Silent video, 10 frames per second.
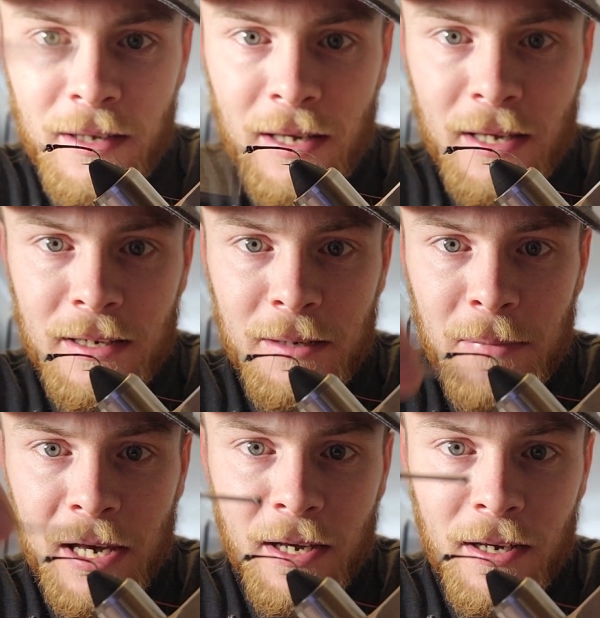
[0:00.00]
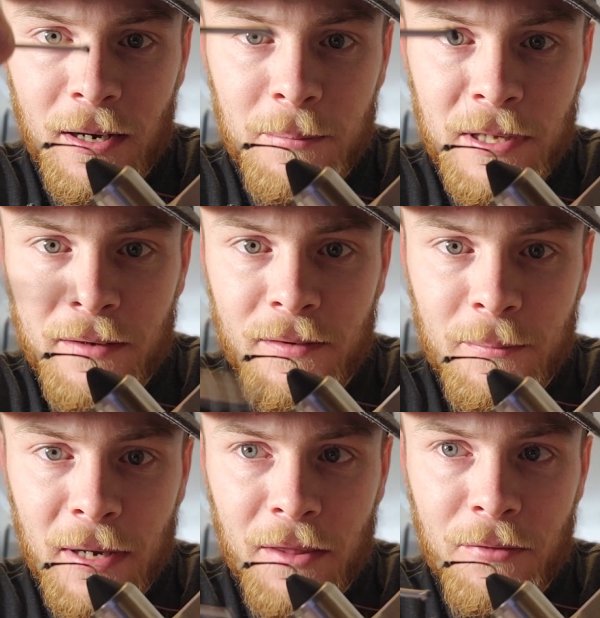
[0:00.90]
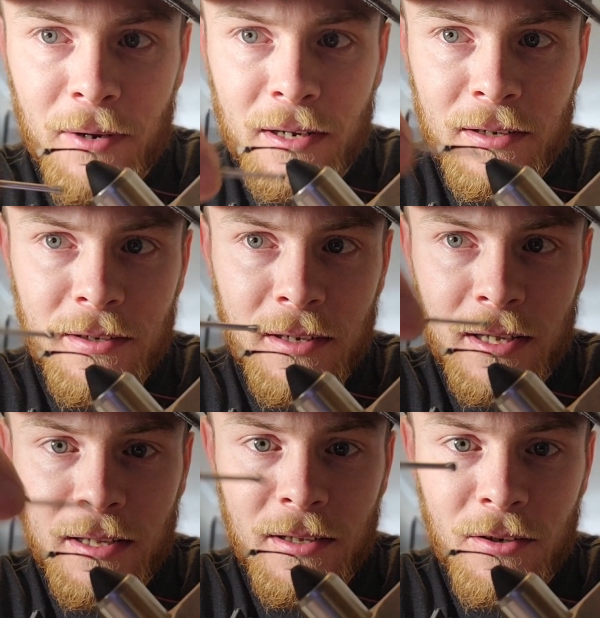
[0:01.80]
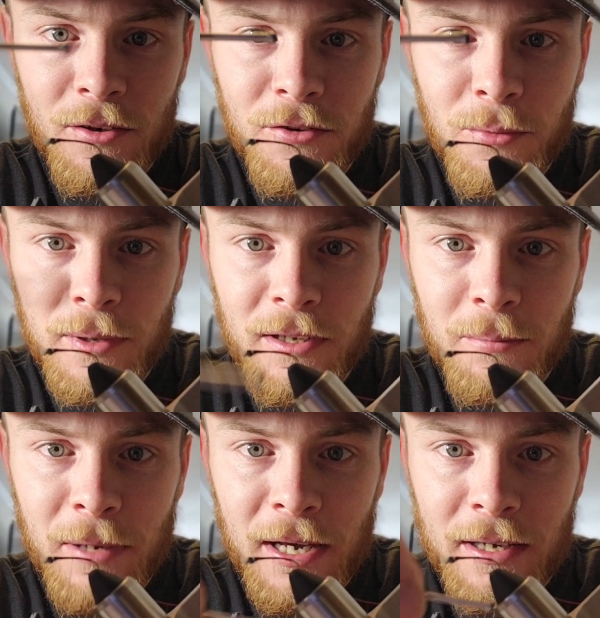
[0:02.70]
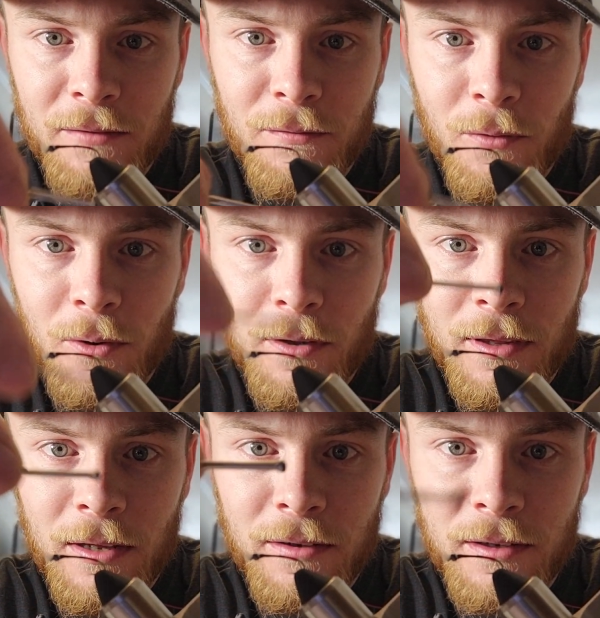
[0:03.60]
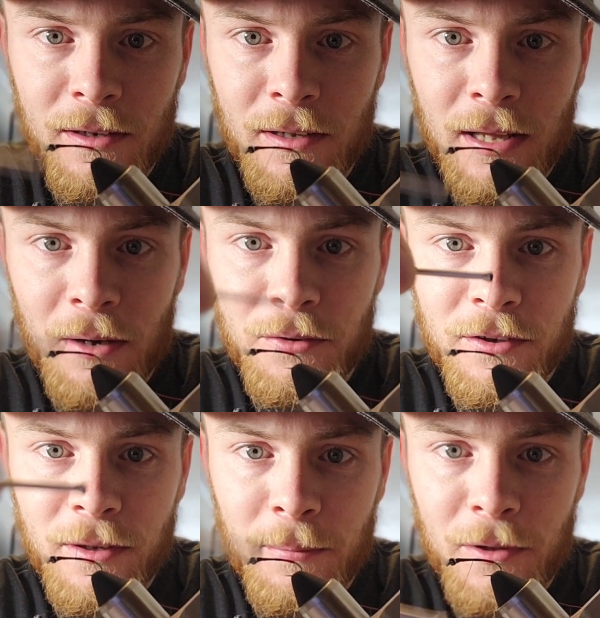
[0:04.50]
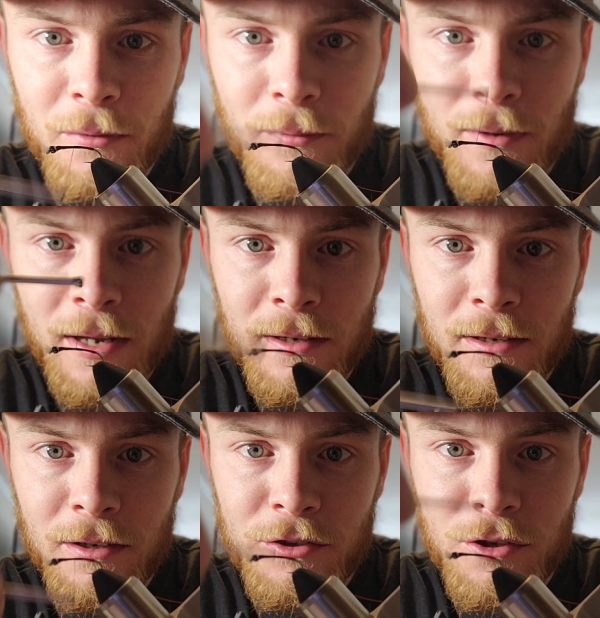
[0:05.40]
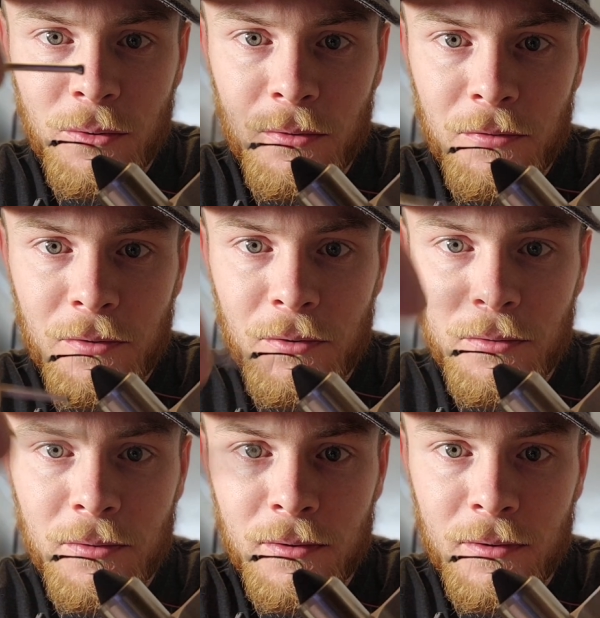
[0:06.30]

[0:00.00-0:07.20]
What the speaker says: heading back up, giving my thread a slight little twist back and forth as it allows some of the red to show through.